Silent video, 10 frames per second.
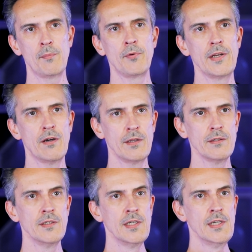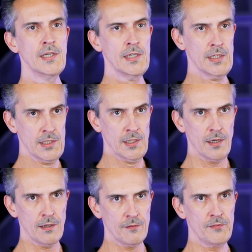operate on a
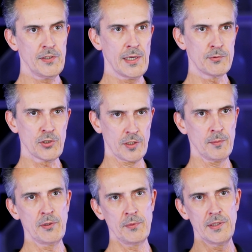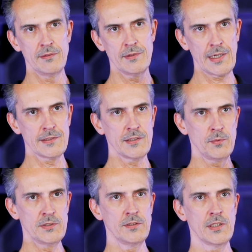uh, fifteen amp circuit, but we, like I said,
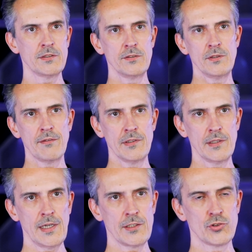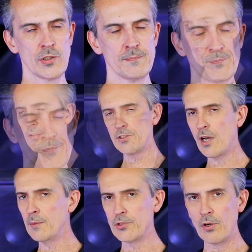we suggest that you have a little extra. The
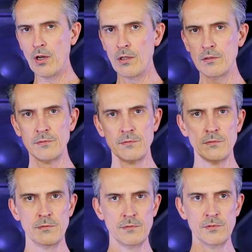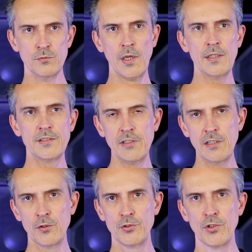tops are all relatively
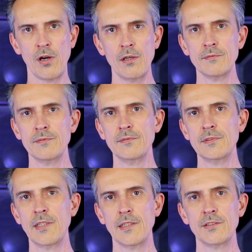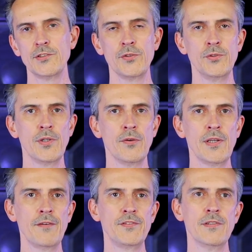low draw, uh, so you don't
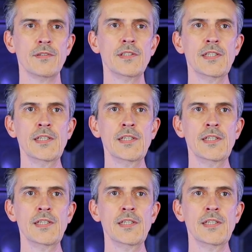have to